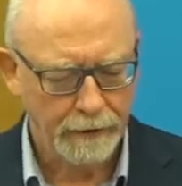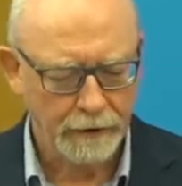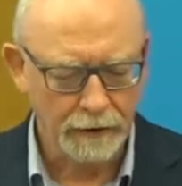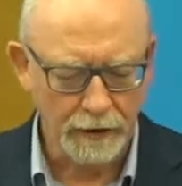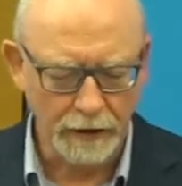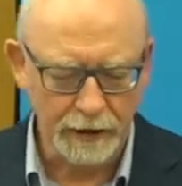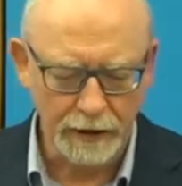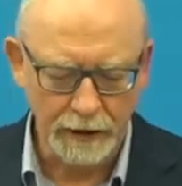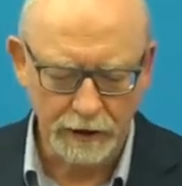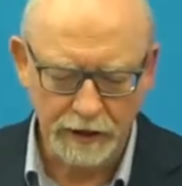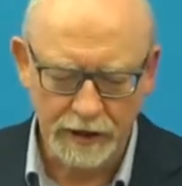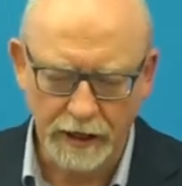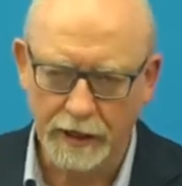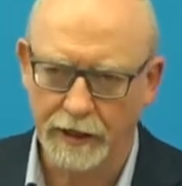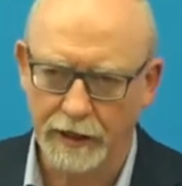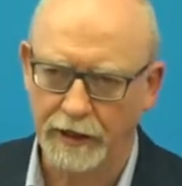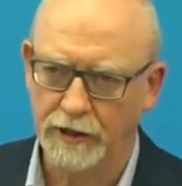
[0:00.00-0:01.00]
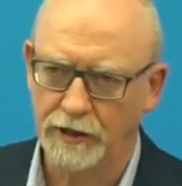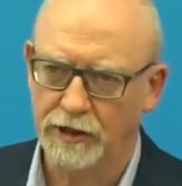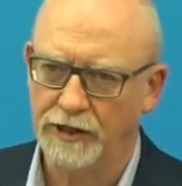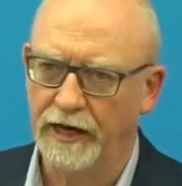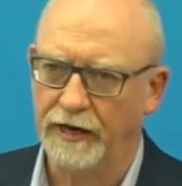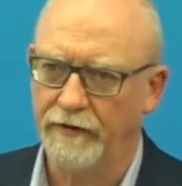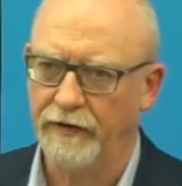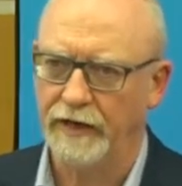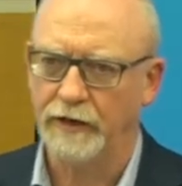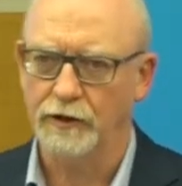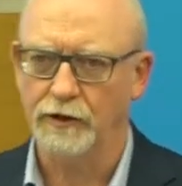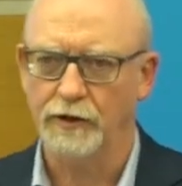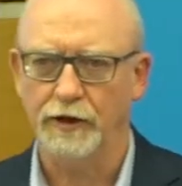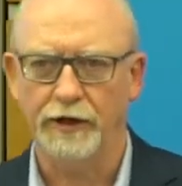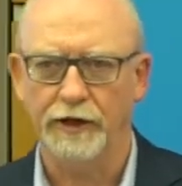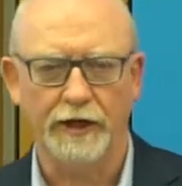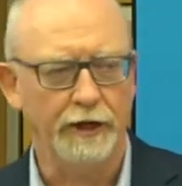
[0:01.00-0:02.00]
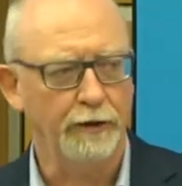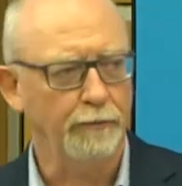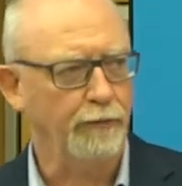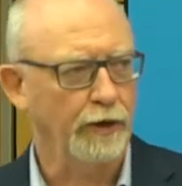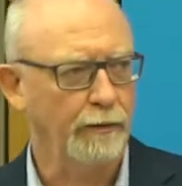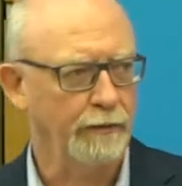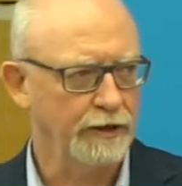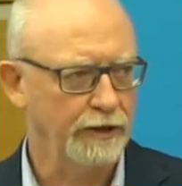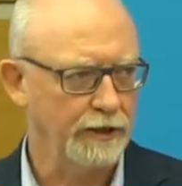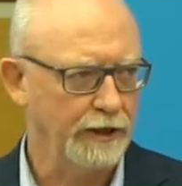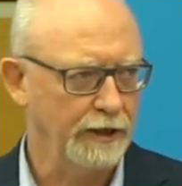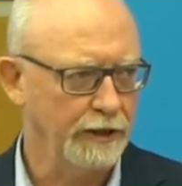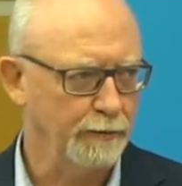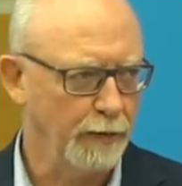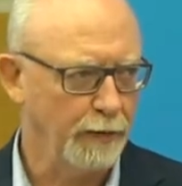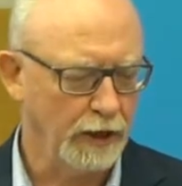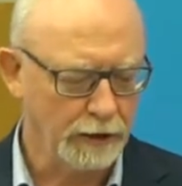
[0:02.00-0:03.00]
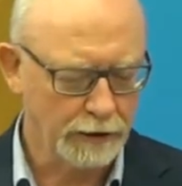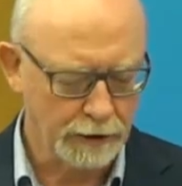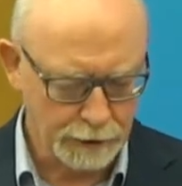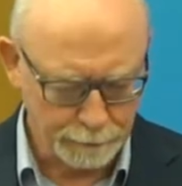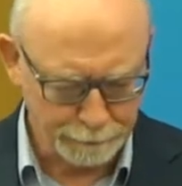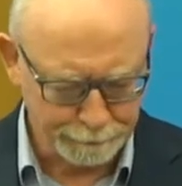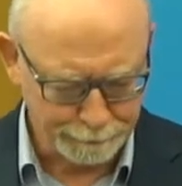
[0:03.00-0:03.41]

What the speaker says: the targeted savings that he promised to his boss,